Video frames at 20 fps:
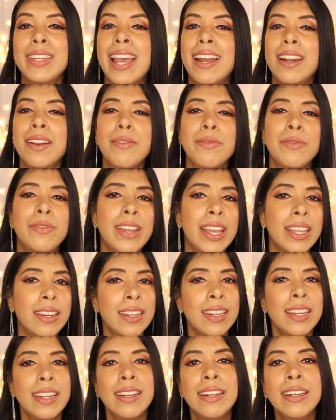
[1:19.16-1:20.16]
had a
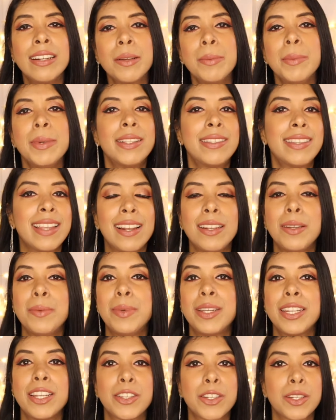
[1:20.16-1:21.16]
very intimate
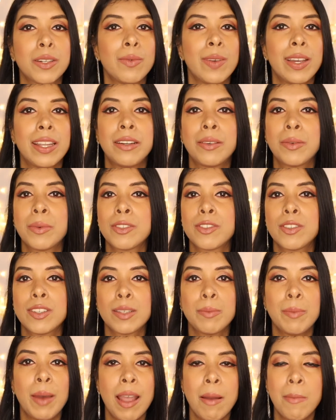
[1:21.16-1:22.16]
celebration where it was
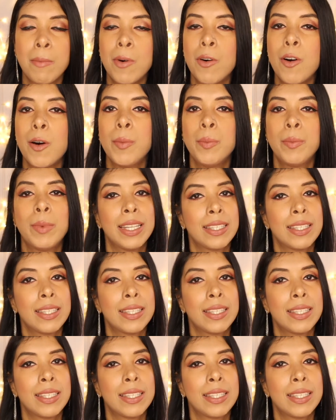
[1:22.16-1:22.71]
just my mom,